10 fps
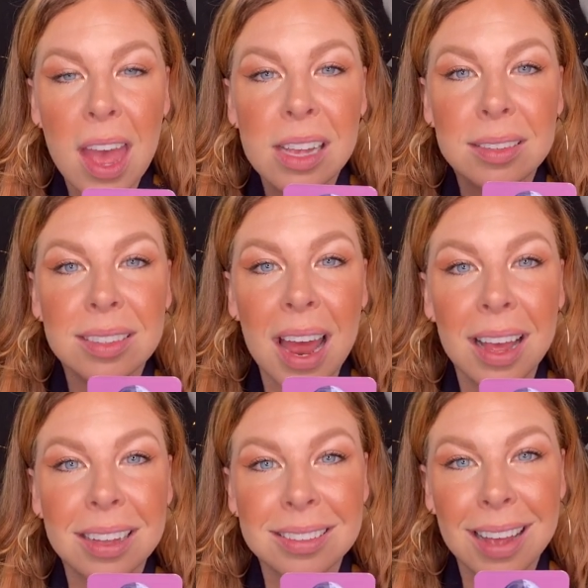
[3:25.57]

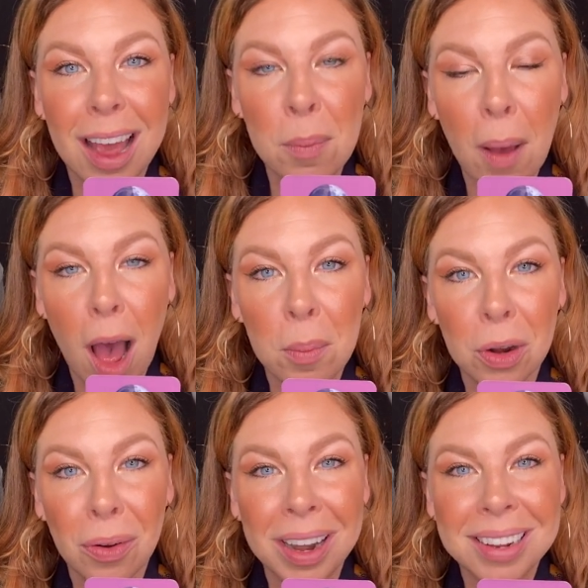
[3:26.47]
Setting aside
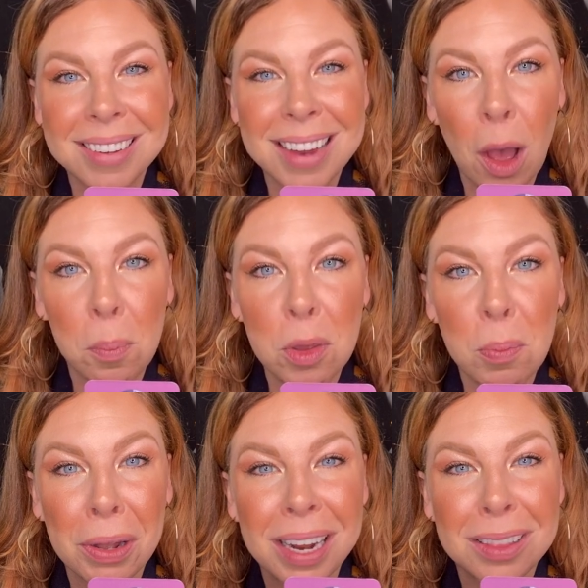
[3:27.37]
pomegranates to help you
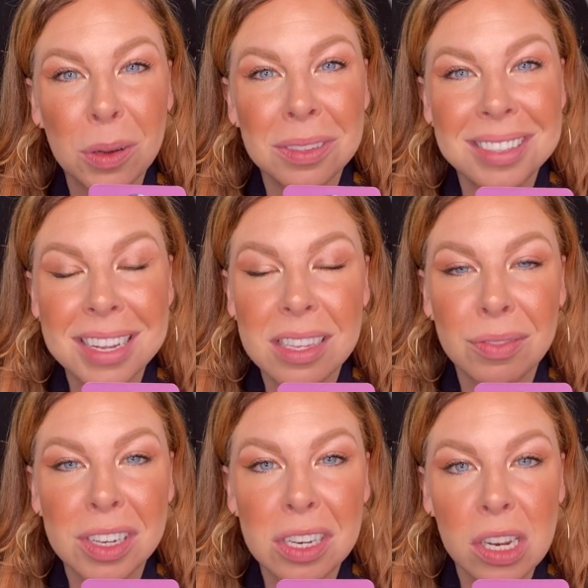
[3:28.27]
plant those seeds of
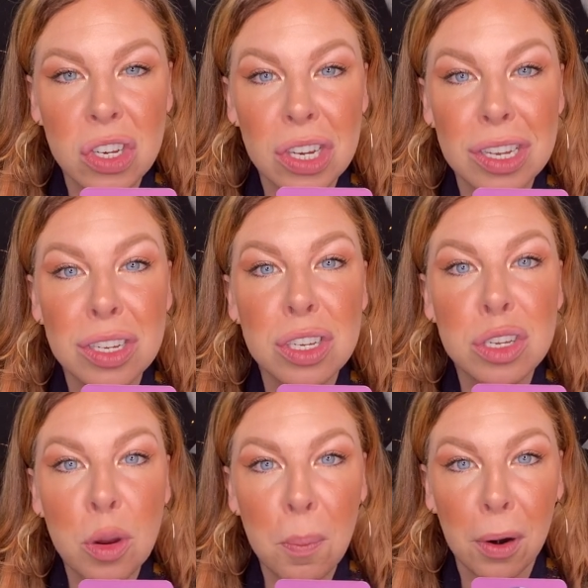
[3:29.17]
intention is
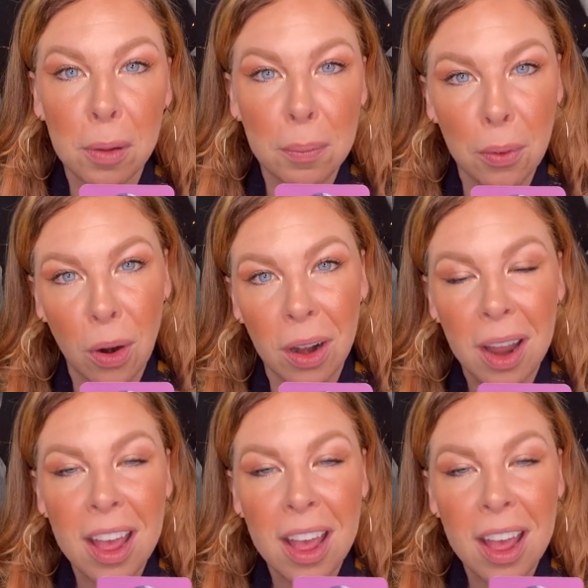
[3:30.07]
super important